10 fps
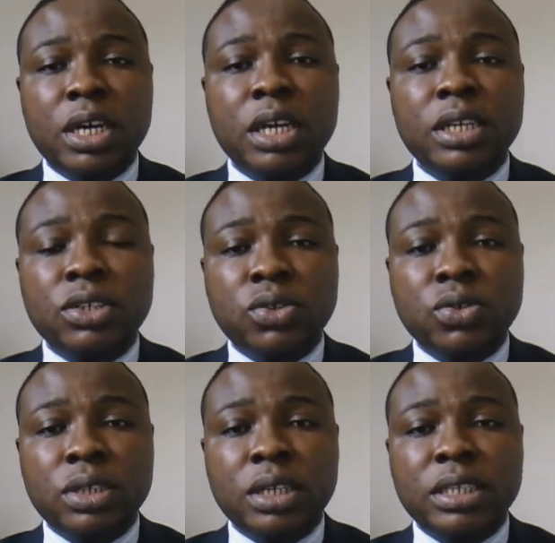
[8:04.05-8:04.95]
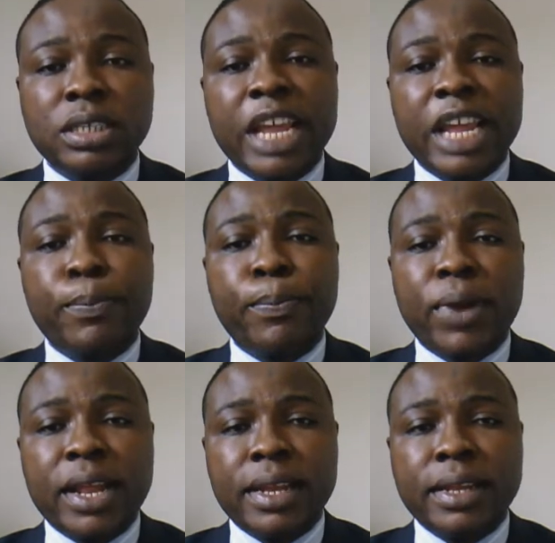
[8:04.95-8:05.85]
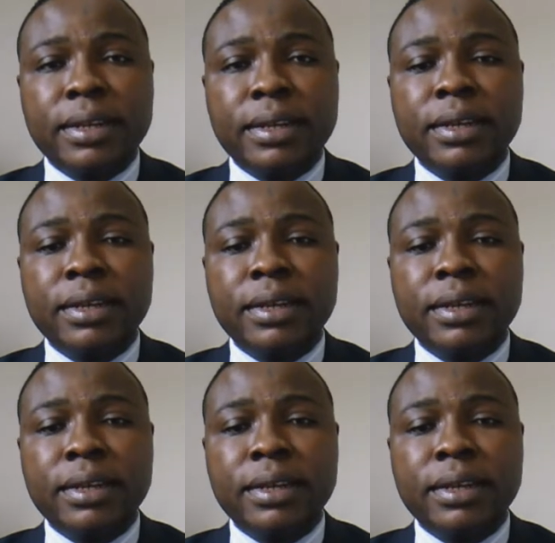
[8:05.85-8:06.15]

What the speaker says: and the student in planning